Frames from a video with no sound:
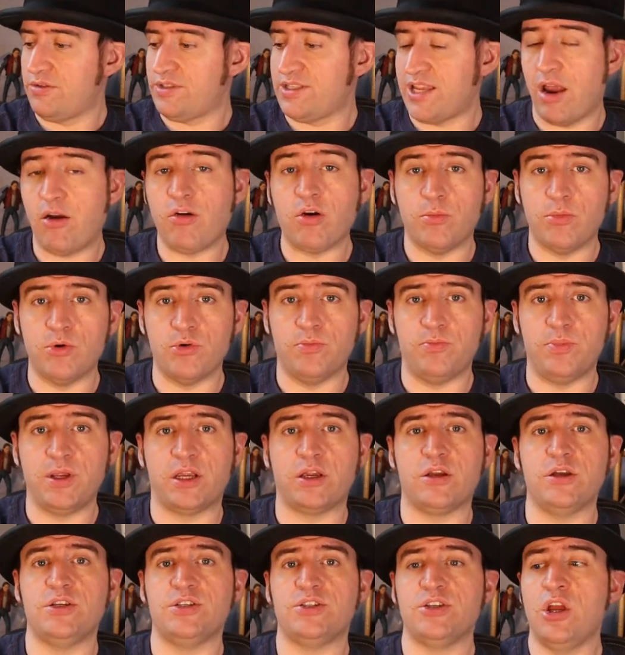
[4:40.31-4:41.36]
terrible
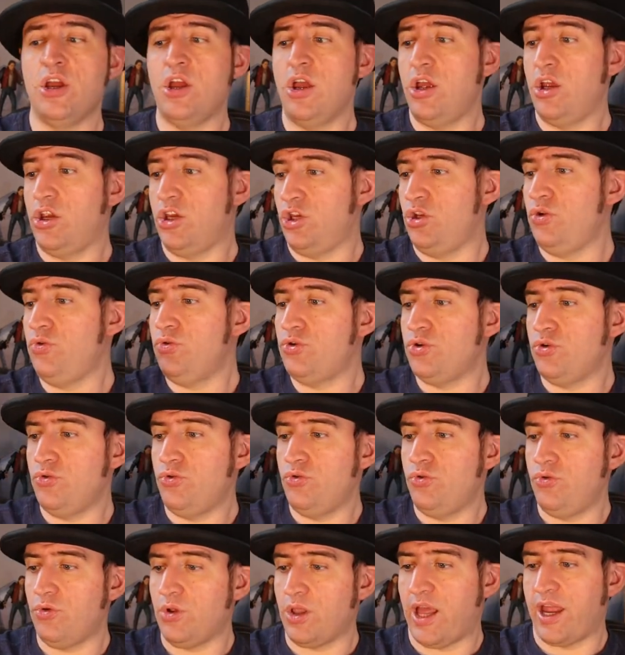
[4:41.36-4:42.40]
because you
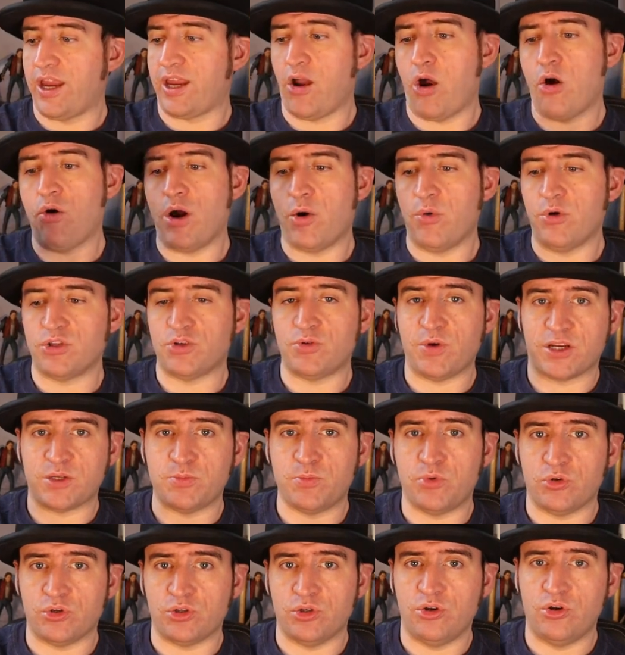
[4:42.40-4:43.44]
do like, oh, I want to
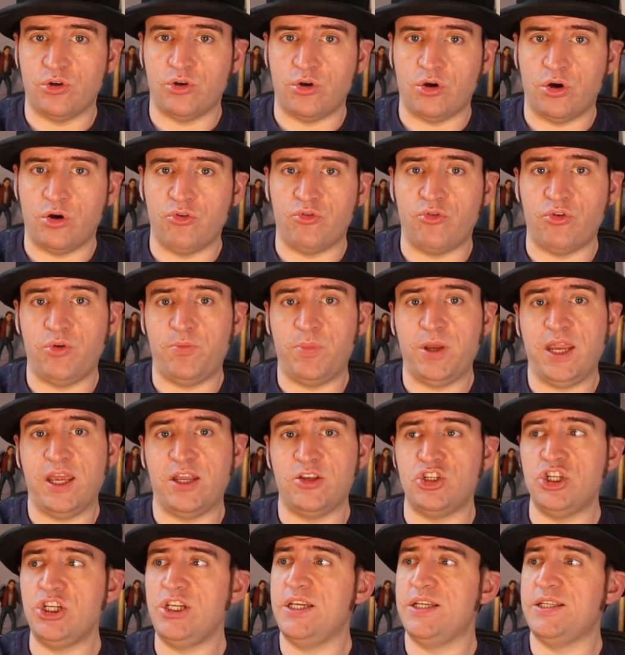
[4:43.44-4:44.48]
export 100
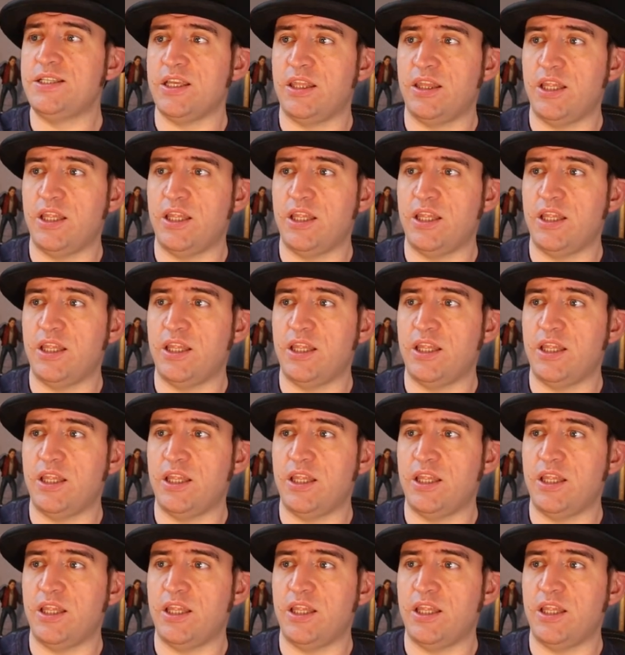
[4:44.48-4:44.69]
PNGs.